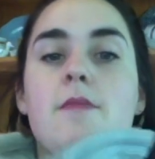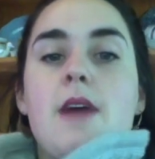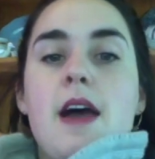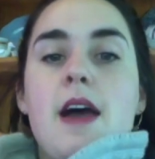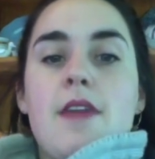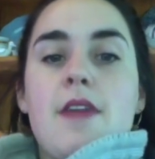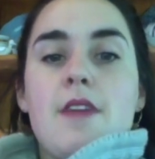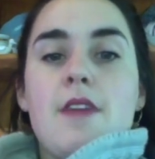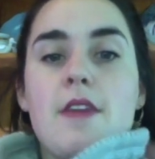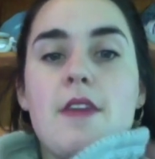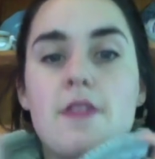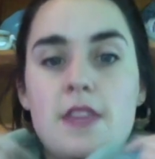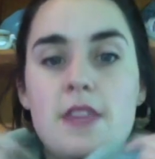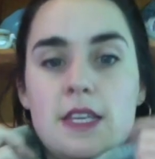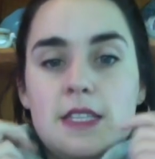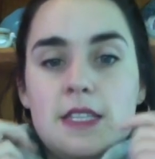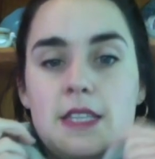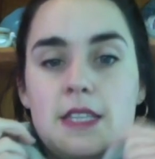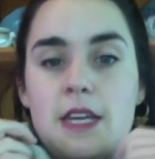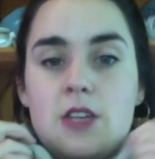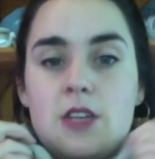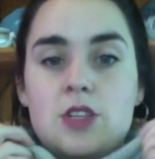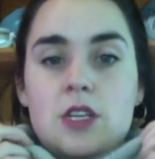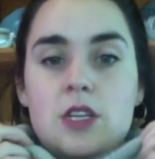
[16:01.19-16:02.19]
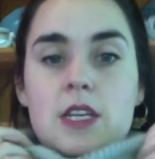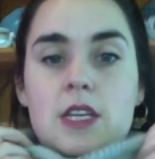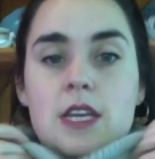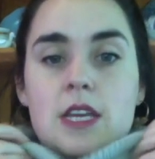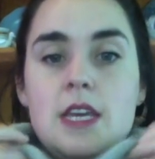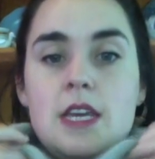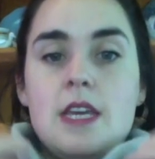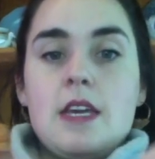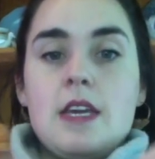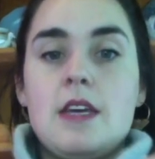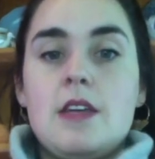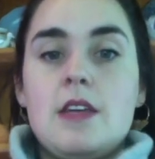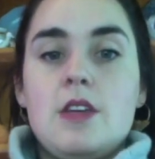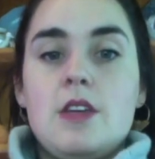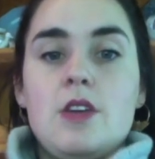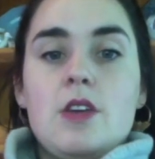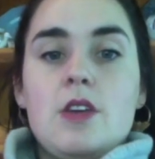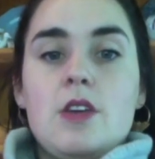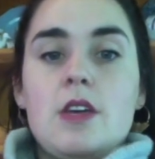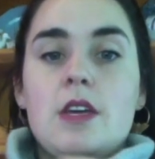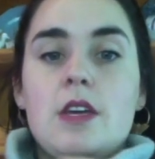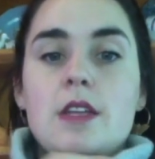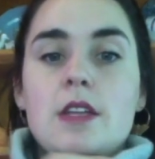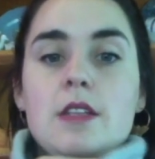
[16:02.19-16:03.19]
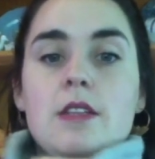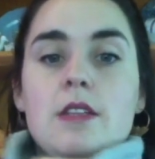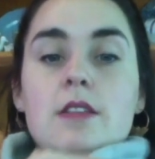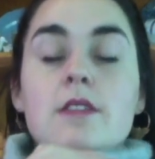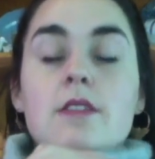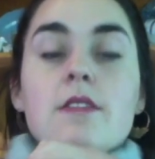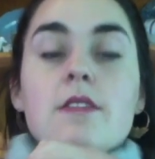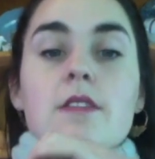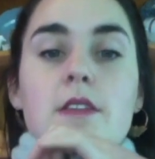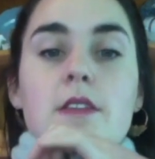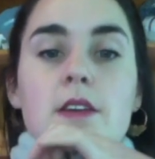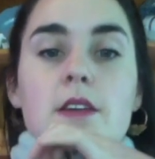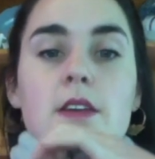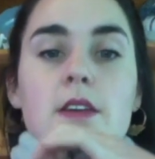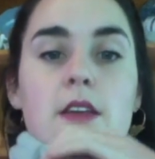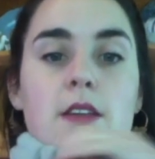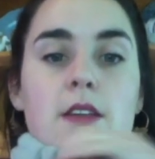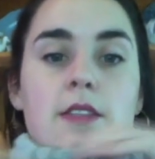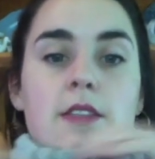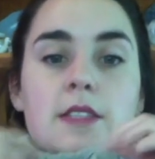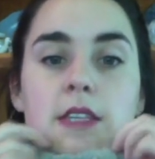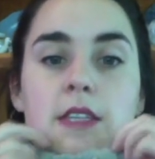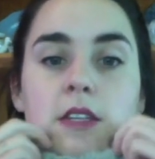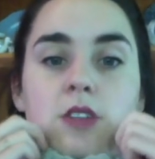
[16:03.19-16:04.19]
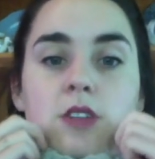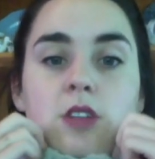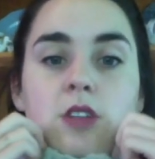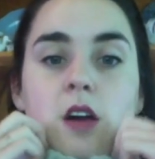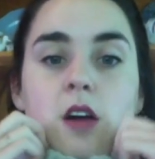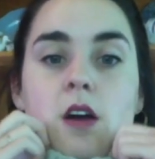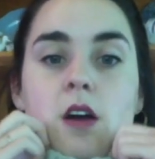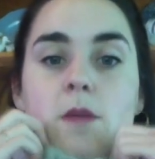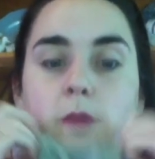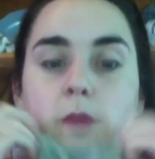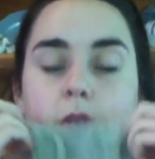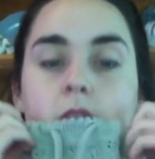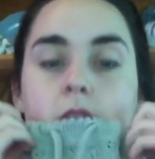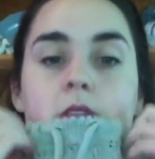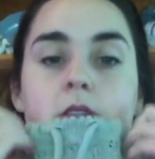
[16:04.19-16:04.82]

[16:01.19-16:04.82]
then this section here you can cinch up